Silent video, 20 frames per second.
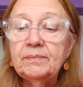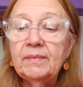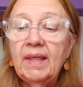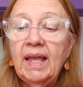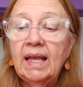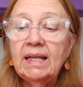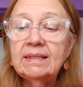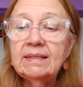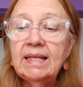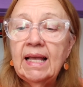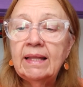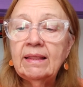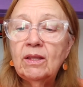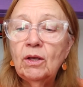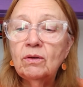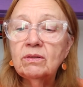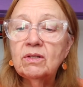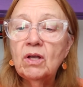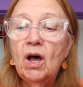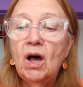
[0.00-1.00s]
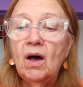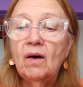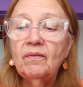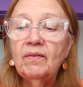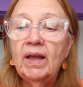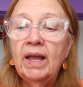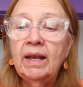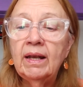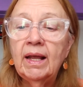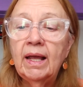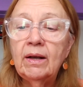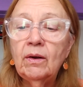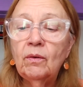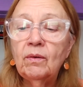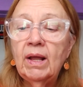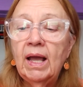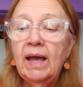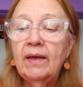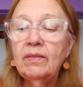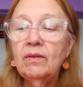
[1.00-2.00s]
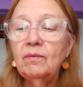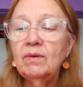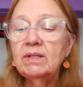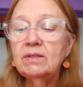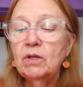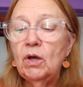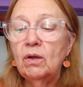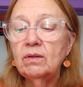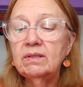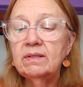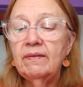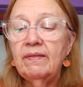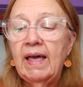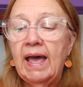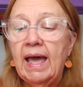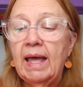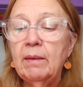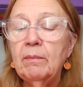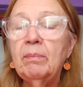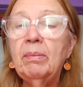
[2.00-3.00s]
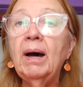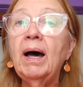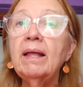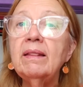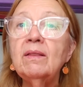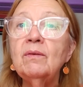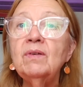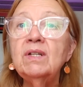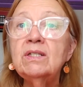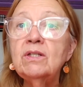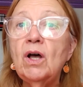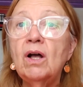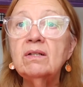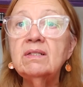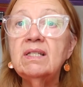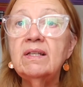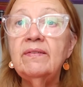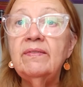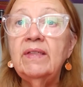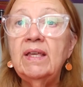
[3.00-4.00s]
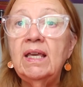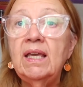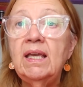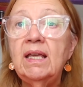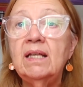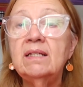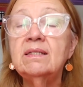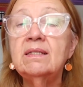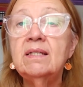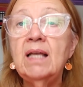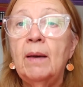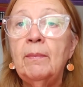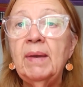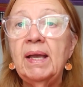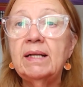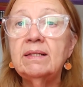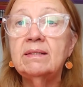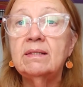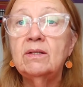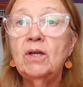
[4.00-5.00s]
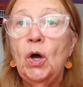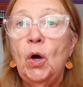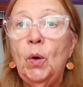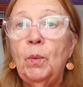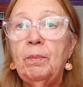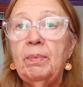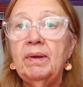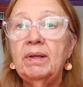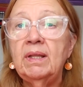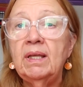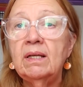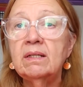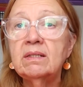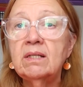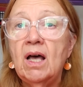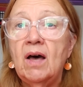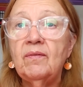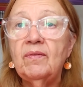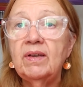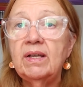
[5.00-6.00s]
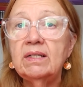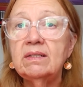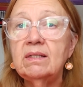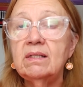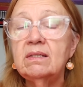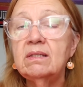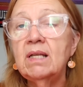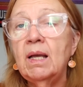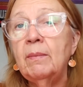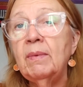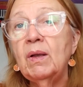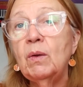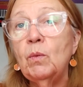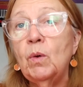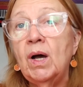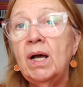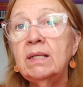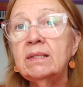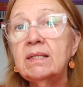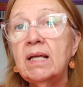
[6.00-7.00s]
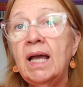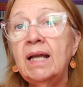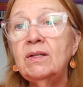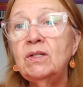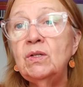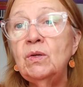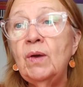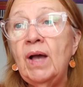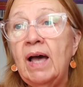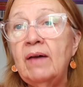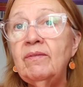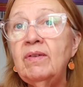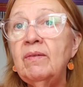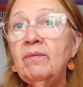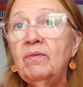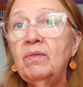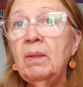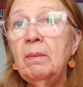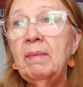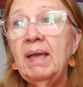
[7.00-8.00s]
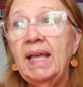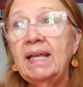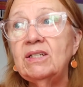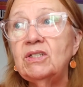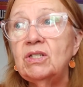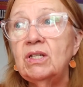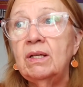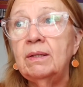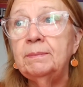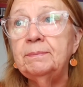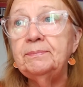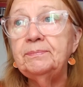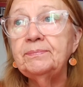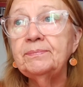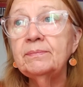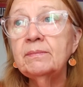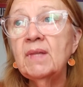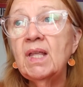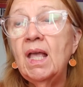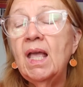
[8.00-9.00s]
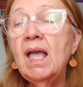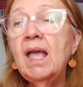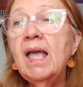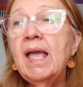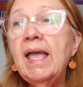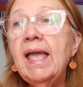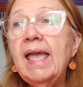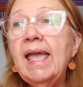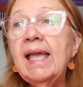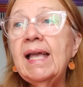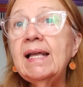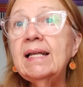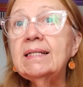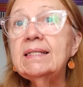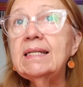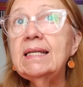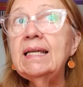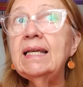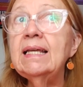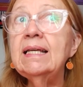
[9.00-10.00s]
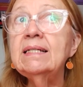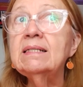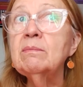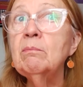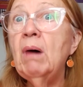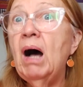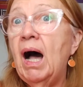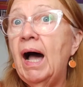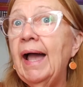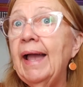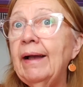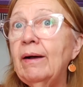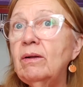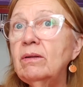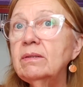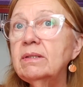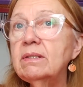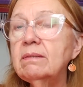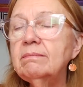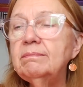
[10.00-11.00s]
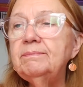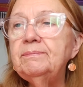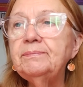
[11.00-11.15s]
they sent those off, and I don't have the results of that. But the results of the stomach scope, the esophagus and stomach, was I do have inflammation. It is mild,